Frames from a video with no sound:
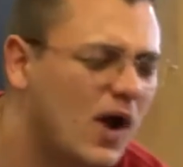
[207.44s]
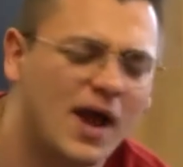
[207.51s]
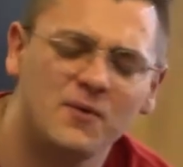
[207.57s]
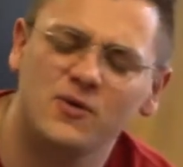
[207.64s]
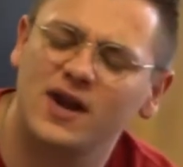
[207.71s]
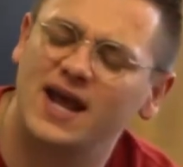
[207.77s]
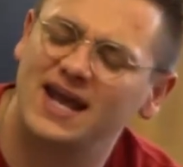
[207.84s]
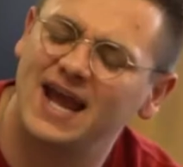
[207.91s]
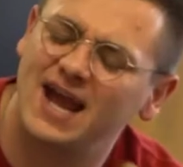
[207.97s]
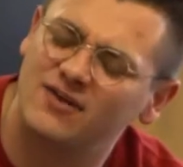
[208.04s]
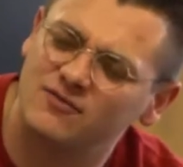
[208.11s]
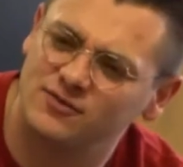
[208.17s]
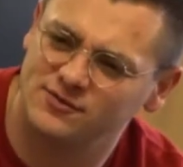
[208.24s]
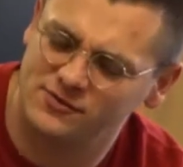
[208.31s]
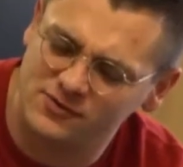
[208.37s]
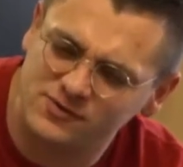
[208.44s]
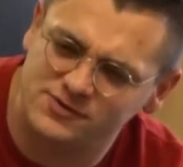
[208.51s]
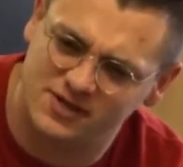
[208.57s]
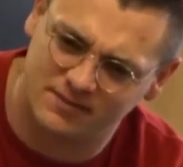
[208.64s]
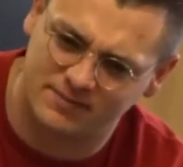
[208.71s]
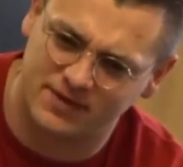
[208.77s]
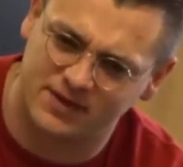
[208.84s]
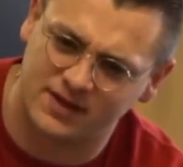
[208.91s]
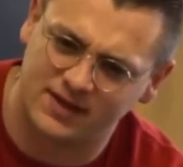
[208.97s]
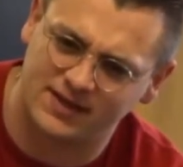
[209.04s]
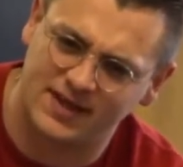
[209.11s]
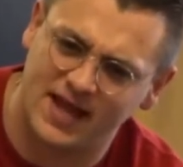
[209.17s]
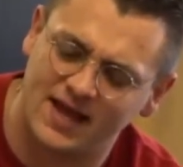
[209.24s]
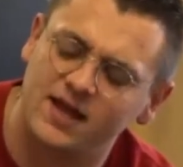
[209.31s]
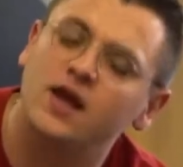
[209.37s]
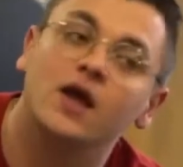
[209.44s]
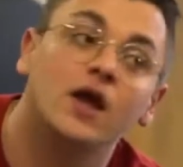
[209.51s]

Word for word: why would I ever do something like that?